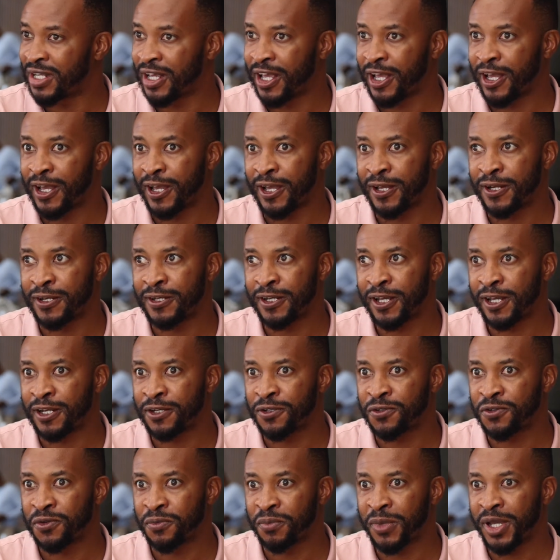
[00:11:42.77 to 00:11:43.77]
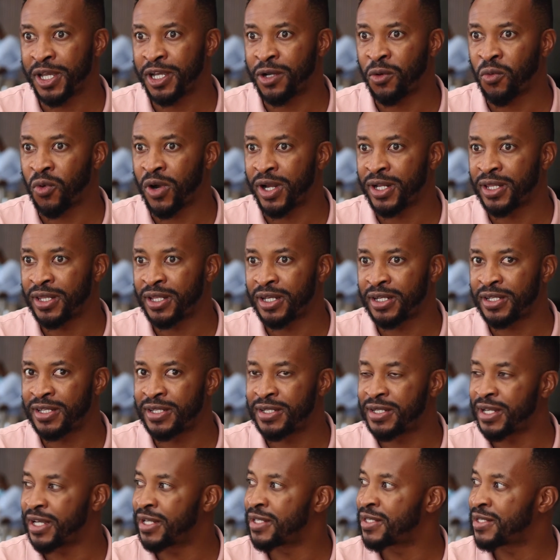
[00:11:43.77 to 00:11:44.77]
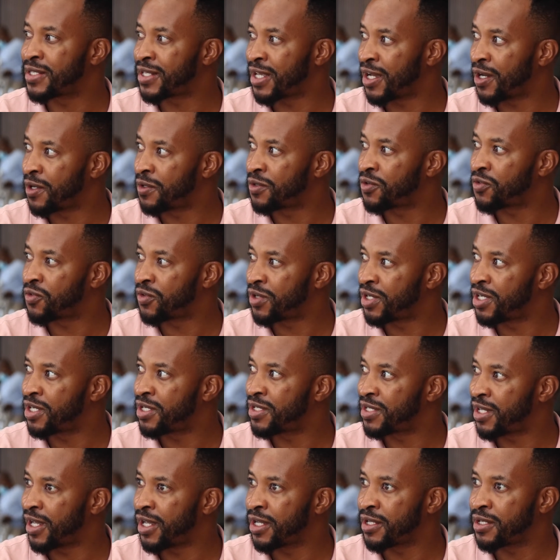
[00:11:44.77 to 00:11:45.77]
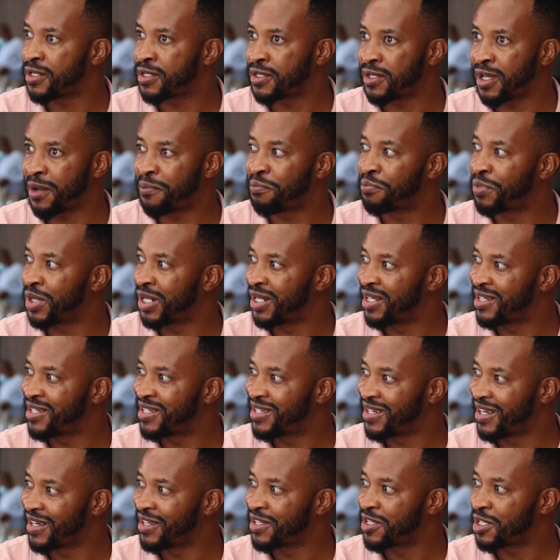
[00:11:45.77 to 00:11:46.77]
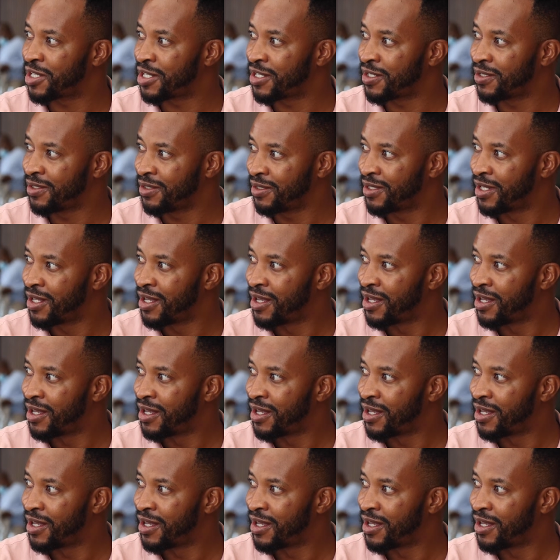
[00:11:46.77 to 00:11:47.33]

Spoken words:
And to make one that stands out really takes ability and skill.